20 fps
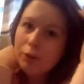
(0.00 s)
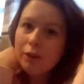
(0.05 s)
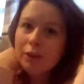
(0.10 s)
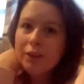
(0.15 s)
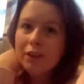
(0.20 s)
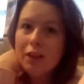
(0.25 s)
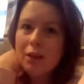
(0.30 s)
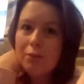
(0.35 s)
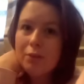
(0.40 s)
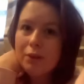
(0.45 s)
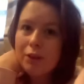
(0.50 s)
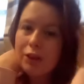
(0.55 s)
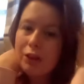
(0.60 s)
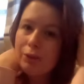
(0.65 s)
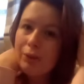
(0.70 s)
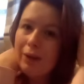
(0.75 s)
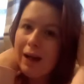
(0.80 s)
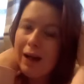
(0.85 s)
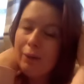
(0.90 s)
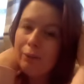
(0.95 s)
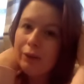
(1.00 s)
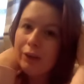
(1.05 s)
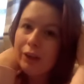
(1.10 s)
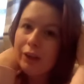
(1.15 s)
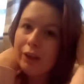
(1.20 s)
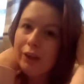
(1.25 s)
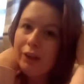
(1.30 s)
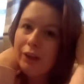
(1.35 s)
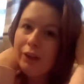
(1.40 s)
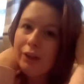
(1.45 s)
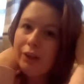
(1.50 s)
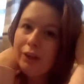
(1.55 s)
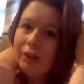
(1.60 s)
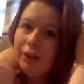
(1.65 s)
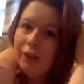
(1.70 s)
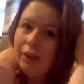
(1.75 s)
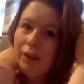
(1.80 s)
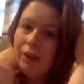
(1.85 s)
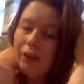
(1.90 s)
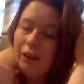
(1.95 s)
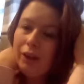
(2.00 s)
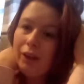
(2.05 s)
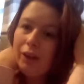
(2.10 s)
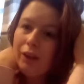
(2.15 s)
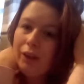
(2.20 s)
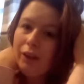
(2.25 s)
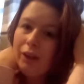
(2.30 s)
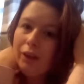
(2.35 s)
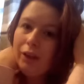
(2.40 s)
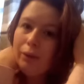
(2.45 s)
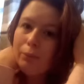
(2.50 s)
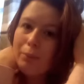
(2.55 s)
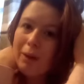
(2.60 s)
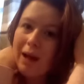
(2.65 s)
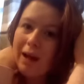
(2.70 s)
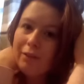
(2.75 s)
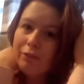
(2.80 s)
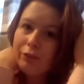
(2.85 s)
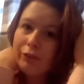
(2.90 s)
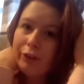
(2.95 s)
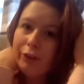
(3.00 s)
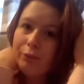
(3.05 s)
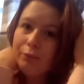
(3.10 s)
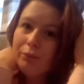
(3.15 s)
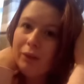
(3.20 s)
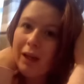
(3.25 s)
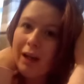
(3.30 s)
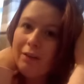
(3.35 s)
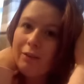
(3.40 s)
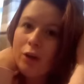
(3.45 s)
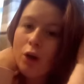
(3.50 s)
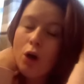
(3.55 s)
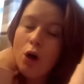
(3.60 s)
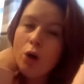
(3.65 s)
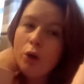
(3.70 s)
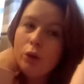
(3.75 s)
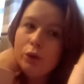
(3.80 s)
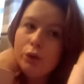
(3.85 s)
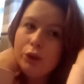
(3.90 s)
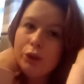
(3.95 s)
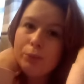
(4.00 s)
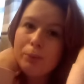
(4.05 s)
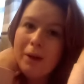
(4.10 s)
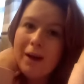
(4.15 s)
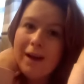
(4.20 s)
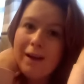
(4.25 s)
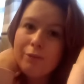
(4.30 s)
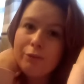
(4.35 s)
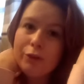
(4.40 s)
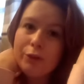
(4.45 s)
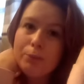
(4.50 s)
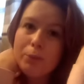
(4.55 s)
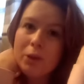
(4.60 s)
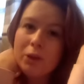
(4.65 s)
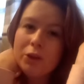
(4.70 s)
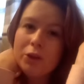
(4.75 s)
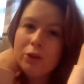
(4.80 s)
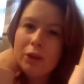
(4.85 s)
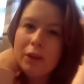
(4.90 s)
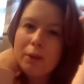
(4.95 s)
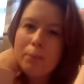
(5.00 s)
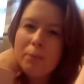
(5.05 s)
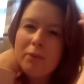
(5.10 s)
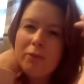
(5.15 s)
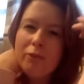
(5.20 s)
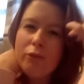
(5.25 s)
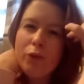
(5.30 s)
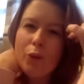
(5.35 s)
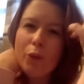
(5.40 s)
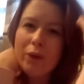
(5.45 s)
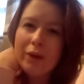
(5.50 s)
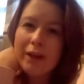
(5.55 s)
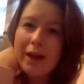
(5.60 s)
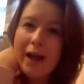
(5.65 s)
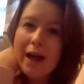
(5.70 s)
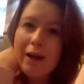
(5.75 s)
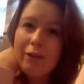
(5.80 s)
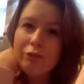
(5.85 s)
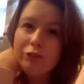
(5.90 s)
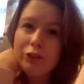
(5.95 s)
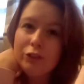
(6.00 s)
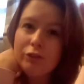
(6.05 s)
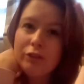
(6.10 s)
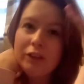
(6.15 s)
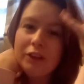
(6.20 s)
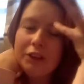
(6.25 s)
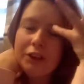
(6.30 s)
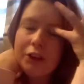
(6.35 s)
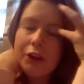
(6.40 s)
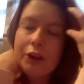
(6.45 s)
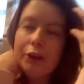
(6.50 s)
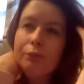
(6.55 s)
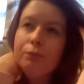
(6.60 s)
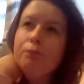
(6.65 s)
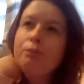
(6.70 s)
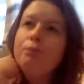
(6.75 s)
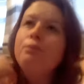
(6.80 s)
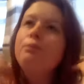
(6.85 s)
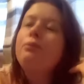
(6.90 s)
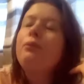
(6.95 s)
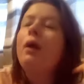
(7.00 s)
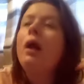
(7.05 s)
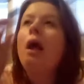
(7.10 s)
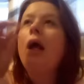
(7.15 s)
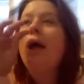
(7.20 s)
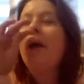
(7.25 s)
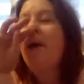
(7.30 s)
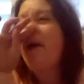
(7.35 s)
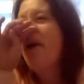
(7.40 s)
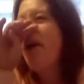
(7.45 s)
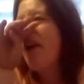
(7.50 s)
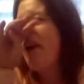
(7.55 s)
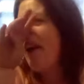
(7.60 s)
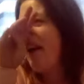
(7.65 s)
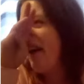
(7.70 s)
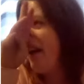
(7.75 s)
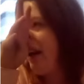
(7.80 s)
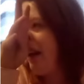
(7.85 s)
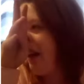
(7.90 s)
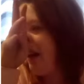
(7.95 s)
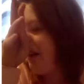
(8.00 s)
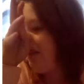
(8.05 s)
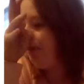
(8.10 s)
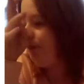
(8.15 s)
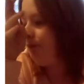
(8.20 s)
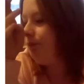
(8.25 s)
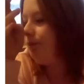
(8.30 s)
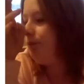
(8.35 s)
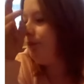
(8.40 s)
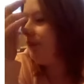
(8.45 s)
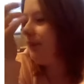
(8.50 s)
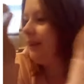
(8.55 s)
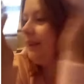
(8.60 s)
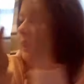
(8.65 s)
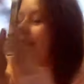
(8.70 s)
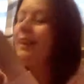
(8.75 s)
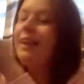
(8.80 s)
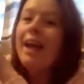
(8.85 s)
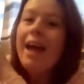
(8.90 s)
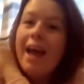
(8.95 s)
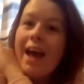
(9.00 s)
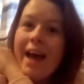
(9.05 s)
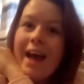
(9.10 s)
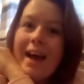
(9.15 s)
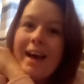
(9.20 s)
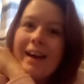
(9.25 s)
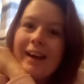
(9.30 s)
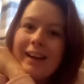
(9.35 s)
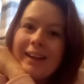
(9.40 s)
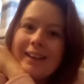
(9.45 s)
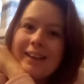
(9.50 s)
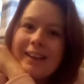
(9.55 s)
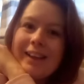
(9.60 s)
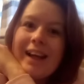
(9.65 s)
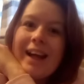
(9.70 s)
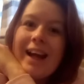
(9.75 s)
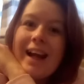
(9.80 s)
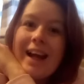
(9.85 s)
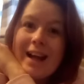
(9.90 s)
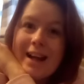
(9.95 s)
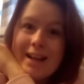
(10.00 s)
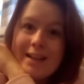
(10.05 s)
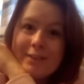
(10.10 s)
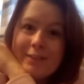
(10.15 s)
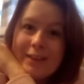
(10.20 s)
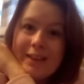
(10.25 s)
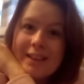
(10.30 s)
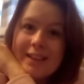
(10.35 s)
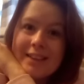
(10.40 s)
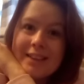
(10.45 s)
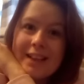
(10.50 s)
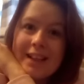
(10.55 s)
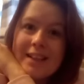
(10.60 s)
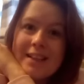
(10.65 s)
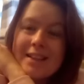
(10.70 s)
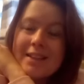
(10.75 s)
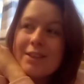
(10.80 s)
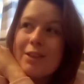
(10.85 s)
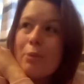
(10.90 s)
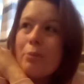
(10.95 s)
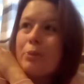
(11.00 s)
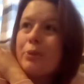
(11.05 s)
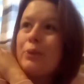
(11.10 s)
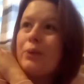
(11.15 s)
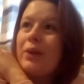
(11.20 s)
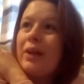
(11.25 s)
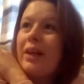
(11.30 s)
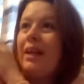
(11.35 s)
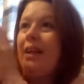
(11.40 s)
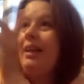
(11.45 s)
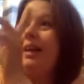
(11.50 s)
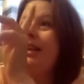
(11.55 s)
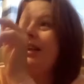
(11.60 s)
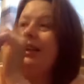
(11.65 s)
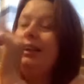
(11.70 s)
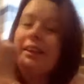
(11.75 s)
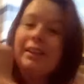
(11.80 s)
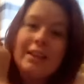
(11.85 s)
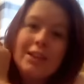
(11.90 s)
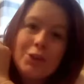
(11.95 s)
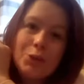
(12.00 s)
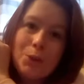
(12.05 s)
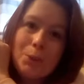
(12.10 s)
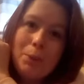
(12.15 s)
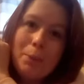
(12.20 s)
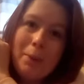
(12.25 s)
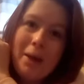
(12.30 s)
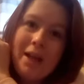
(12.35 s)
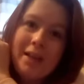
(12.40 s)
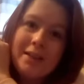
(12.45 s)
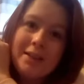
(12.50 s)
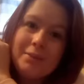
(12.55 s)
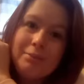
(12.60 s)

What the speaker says: to come and do our bathroom, have a whole new bathroom. I'll do like a before and after video. So yeah. Anyways, I need to stop talking and I need to strip the bed.